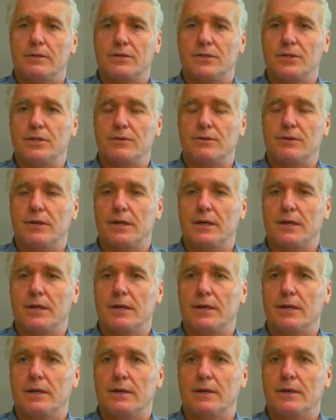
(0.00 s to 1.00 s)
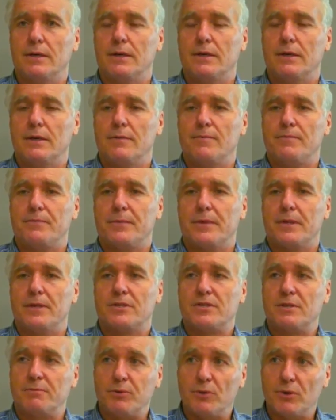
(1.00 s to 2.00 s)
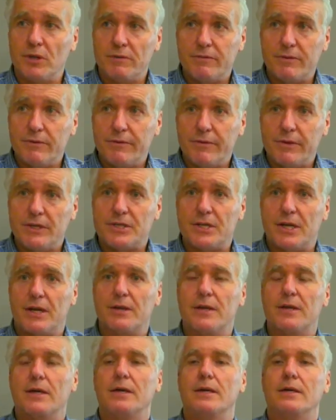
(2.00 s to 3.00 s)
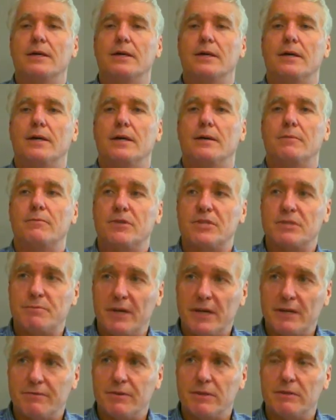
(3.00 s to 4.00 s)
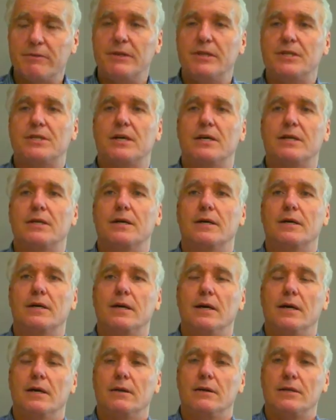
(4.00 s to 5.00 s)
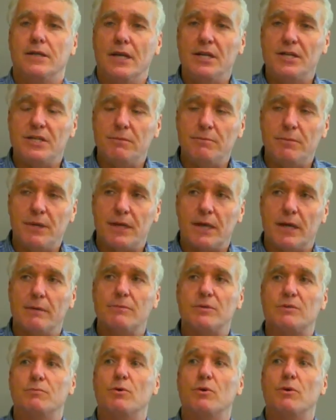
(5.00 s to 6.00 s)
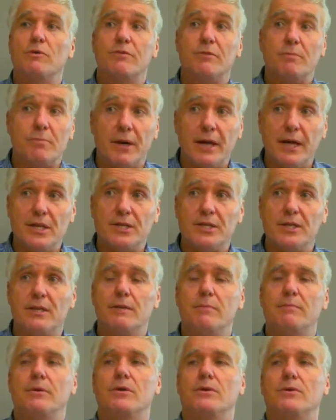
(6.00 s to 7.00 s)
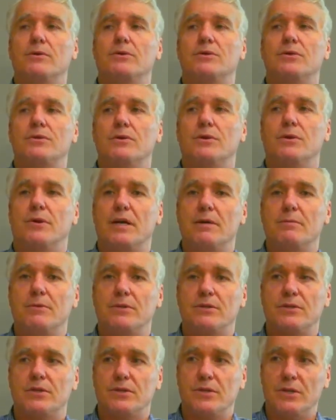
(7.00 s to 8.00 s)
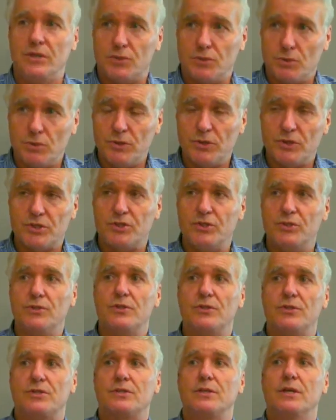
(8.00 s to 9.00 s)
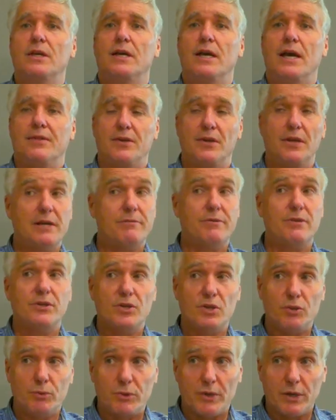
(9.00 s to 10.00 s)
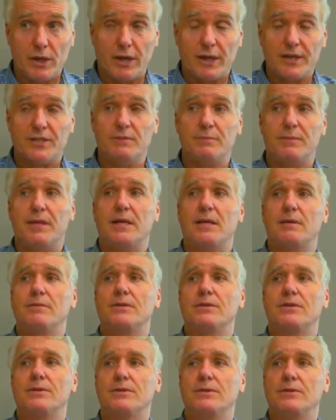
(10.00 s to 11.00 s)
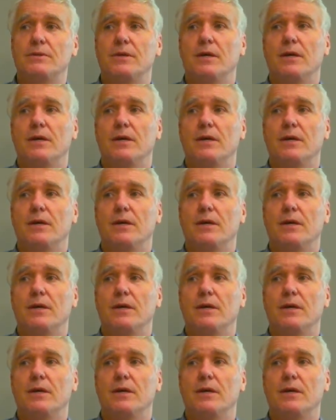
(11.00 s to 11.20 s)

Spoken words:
children are supportive of each other, respectful of each other. Teaching becomes more of a pleasure because you're able to teach all your students at the level that you would like to be able to.